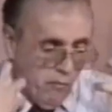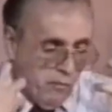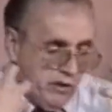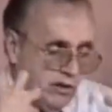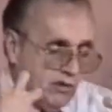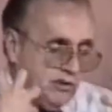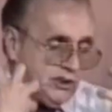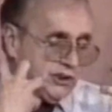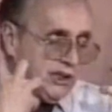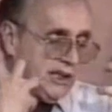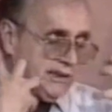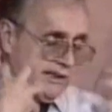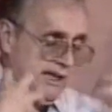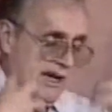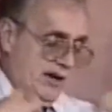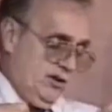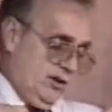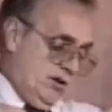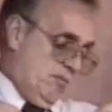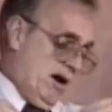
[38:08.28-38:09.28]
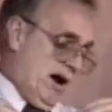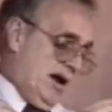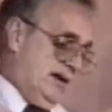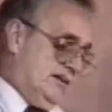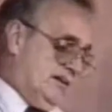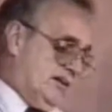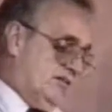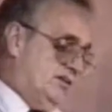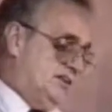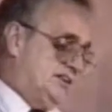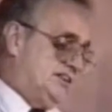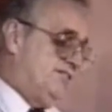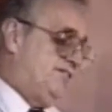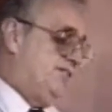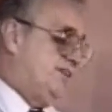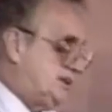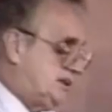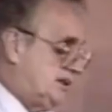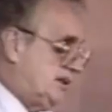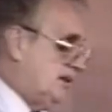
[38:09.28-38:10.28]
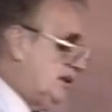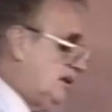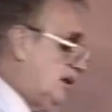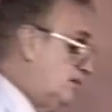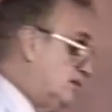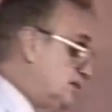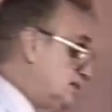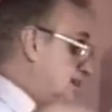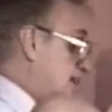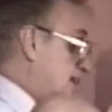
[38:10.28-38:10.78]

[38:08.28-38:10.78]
and when you shut down your mind and the crucifixion of the lower